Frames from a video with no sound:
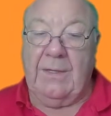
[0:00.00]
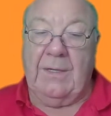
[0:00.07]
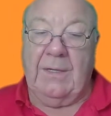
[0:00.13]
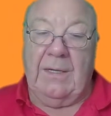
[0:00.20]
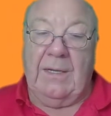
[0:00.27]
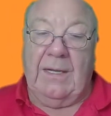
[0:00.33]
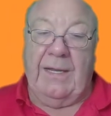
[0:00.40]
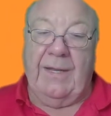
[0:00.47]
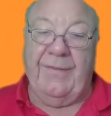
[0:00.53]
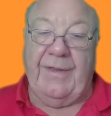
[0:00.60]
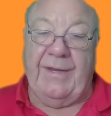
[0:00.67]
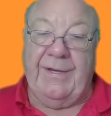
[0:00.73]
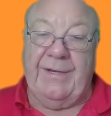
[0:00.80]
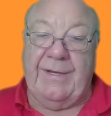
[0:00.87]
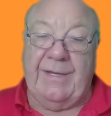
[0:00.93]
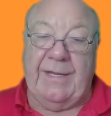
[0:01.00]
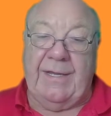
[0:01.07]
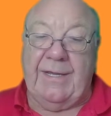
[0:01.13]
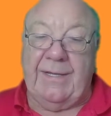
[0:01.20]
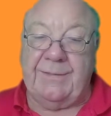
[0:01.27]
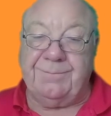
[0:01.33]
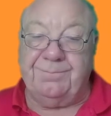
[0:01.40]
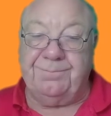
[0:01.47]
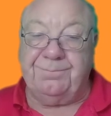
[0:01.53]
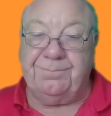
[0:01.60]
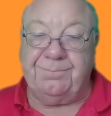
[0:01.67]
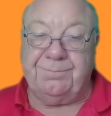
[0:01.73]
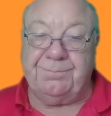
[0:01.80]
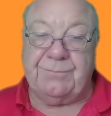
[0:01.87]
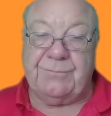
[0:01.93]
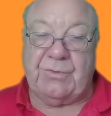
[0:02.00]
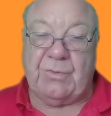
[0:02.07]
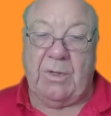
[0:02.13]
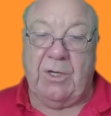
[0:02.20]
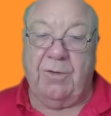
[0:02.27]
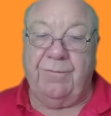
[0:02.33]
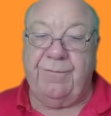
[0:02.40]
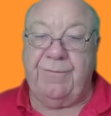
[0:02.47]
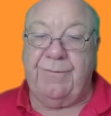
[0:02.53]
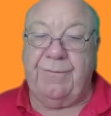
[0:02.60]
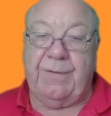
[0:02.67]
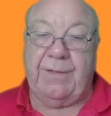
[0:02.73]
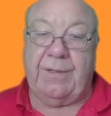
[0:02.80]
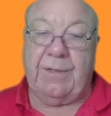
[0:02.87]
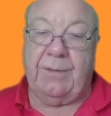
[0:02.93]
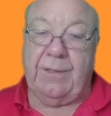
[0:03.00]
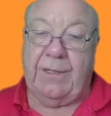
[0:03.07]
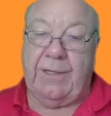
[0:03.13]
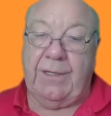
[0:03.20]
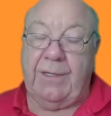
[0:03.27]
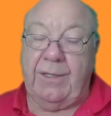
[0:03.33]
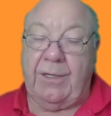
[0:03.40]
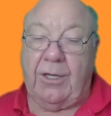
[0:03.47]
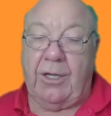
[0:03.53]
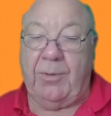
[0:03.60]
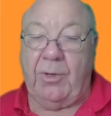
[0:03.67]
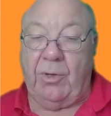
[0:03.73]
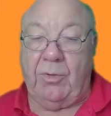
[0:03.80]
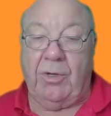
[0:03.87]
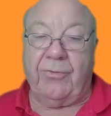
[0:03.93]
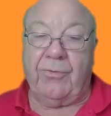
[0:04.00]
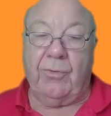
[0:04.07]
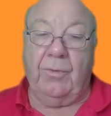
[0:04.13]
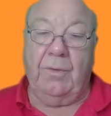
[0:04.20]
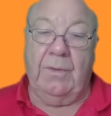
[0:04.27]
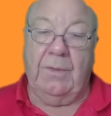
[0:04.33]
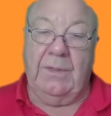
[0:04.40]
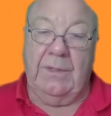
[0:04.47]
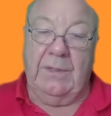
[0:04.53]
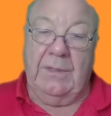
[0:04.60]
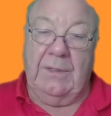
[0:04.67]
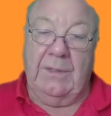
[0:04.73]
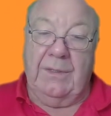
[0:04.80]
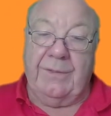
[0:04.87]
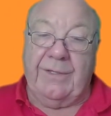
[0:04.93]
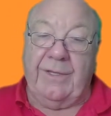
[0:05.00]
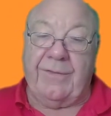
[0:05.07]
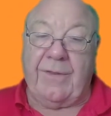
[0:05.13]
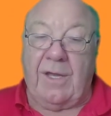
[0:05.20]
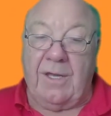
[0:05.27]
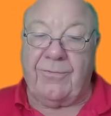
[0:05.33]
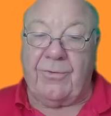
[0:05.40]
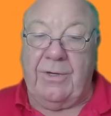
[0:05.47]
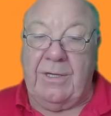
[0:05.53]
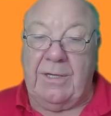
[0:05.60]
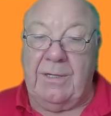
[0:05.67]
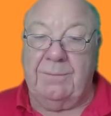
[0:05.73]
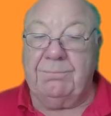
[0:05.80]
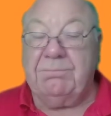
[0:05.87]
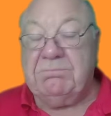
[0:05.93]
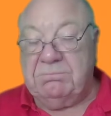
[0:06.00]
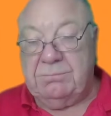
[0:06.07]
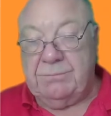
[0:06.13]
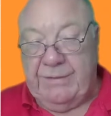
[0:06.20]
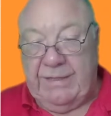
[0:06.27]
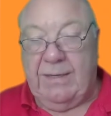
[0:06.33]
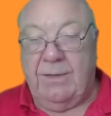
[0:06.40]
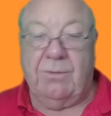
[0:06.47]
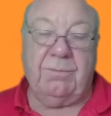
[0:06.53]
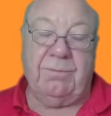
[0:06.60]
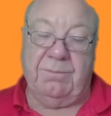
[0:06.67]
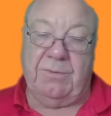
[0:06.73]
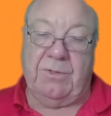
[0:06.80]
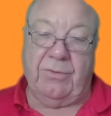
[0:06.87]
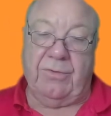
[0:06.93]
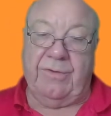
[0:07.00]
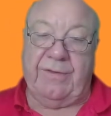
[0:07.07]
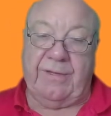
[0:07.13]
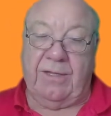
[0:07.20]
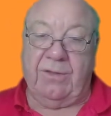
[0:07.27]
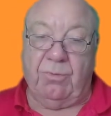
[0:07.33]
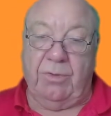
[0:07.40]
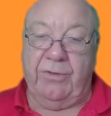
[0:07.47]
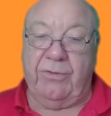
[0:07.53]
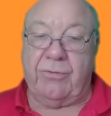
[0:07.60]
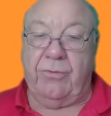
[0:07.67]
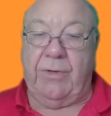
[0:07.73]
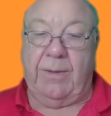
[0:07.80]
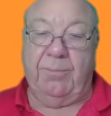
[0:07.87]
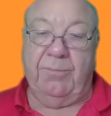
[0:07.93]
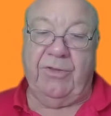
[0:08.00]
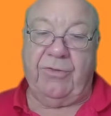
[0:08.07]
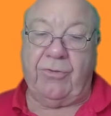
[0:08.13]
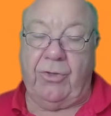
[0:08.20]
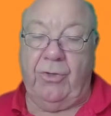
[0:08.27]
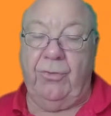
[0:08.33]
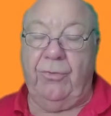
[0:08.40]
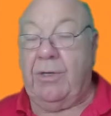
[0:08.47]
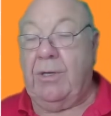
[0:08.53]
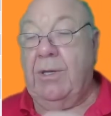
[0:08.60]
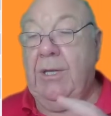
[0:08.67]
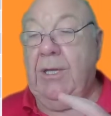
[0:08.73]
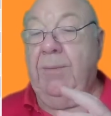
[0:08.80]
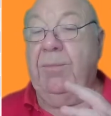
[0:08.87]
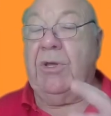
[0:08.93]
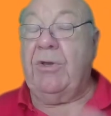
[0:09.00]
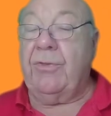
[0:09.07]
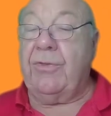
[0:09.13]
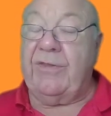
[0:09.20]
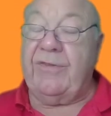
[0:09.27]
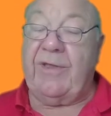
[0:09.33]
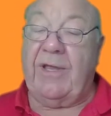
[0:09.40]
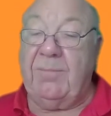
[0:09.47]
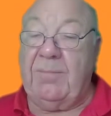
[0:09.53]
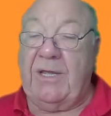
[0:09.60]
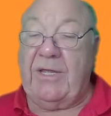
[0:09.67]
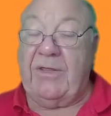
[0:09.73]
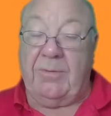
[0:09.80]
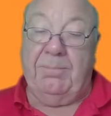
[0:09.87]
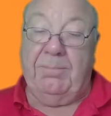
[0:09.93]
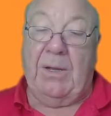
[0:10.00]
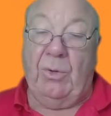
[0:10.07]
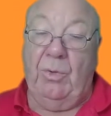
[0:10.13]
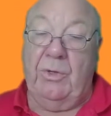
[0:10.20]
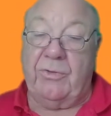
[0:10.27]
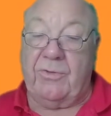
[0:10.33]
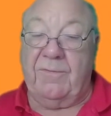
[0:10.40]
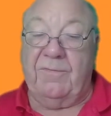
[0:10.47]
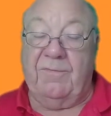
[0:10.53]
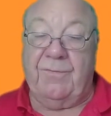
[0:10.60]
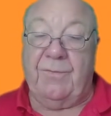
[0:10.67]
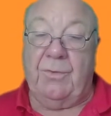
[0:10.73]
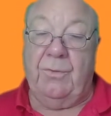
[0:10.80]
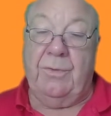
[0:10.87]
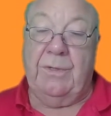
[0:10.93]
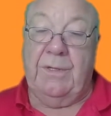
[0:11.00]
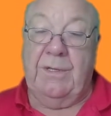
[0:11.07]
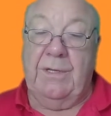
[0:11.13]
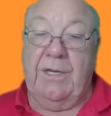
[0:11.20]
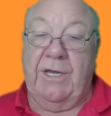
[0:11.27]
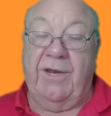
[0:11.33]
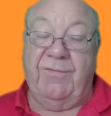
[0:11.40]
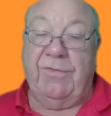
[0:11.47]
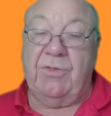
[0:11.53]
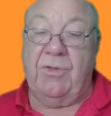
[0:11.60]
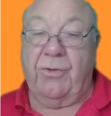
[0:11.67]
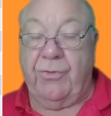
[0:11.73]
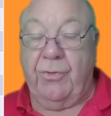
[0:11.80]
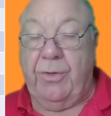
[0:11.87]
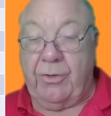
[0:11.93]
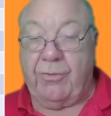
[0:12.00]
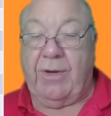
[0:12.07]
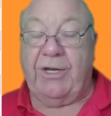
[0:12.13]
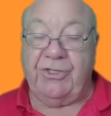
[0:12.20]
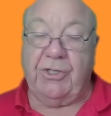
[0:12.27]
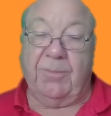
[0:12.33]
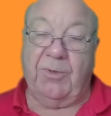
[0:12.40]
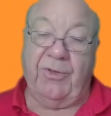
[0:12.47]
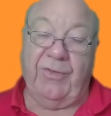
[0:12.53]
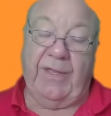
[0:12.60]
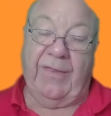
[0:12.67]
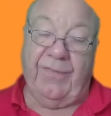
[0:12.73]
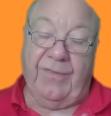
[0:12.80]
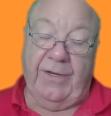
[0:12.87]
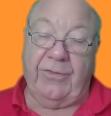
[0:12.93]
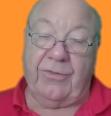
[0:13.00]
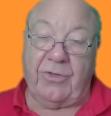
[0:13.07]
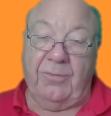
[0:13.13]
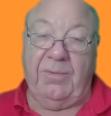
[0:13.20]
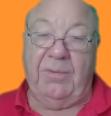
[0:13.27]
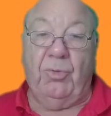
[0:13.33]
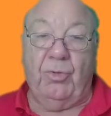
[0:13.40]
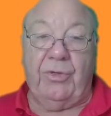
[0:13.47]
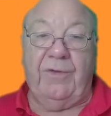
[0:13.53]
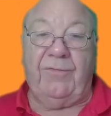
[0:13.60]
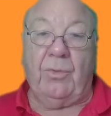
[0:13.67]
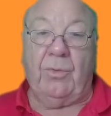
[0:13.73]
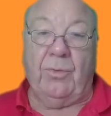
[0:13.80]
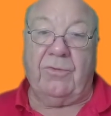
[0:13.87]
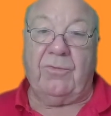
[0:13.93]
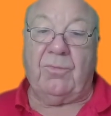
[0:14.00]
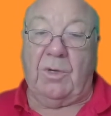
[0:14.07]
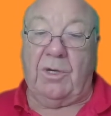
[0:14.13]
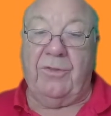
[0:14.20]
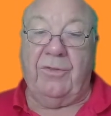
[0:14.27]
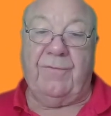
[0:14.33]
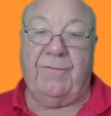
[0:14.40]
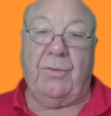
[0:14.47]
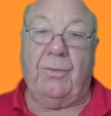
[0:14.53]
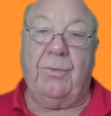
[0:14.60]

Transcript: And then um, 12, uh, hypoglossal dysarthria now, because the tongue's really screwed up and dysgeusia, because the tongue makes a bolus of the food, and if it's not doing a great job on that, then it's going to be more difficult to swallow the food.